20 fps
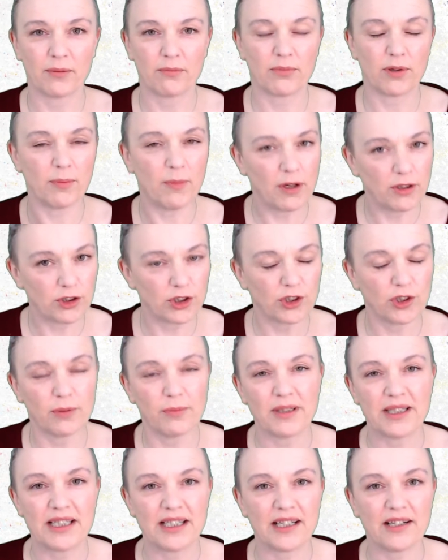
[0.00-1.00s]
promotional
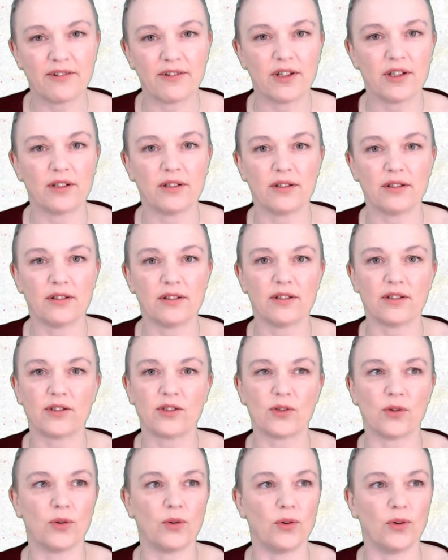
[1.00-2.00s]

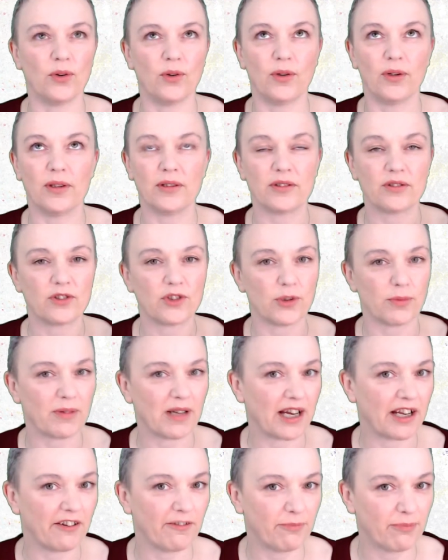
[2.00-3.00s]
materials or some
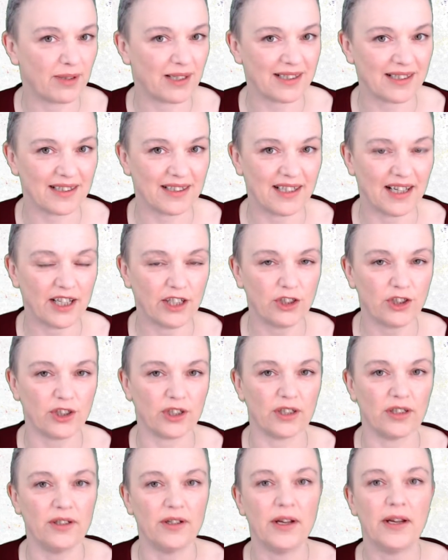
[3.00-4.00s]
kind of
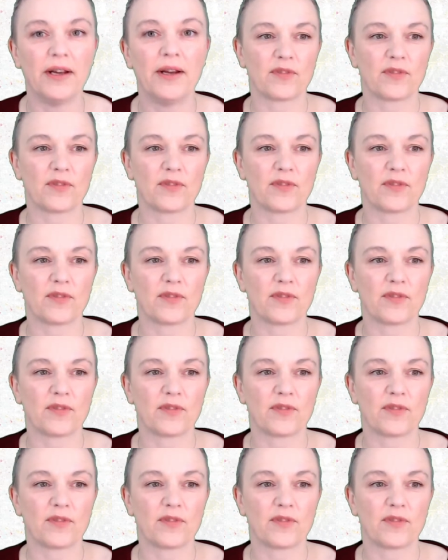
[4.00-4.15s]
presentation,